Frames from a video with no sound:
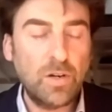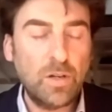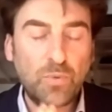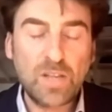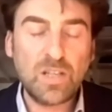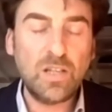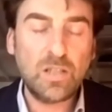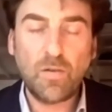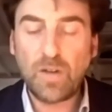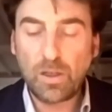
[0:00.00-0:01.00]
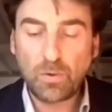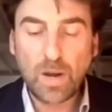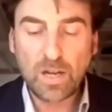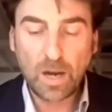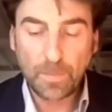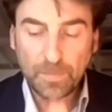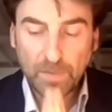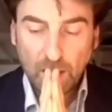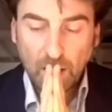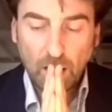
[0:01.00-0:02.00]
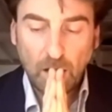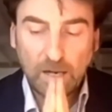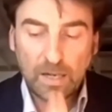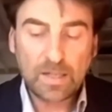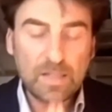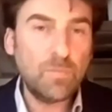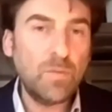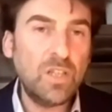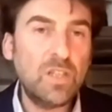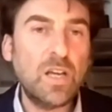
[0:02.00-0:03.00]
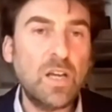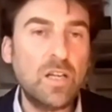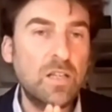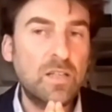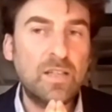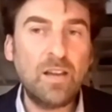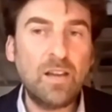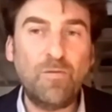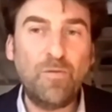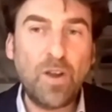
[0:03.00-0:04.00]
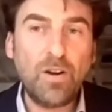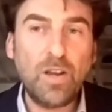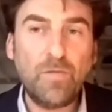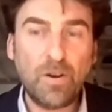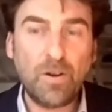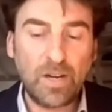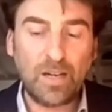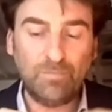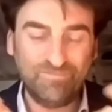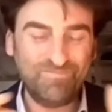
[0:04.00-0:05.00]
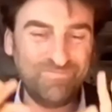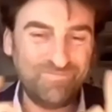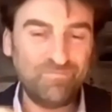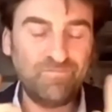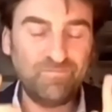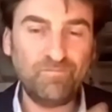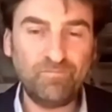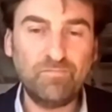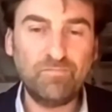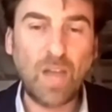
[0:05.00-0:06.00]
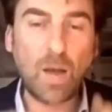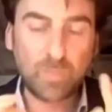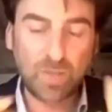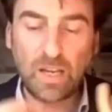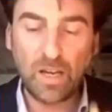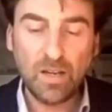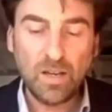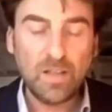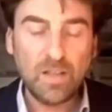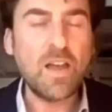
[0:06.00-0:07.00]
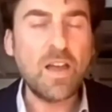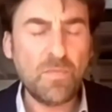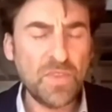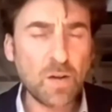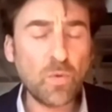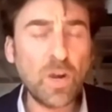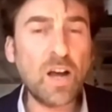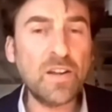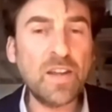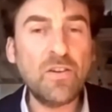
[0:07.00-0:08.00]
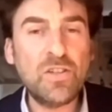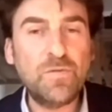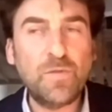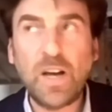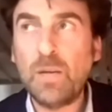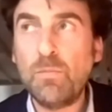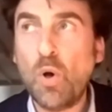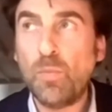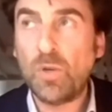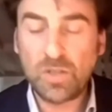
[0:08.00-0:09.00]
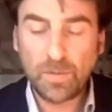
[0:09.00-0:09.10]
president of Lithuania, Ingrida Simonite, said very, very aptly that we are now in a defining moment.